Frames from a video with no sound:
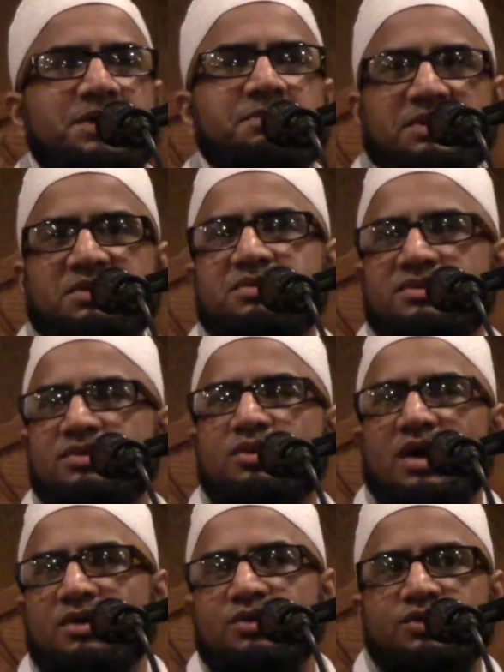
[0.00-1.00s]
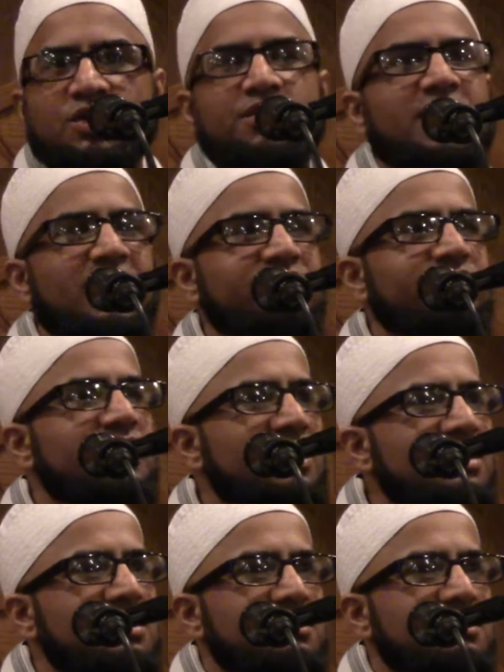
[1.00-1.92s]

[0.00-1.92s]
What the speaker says: people who don't have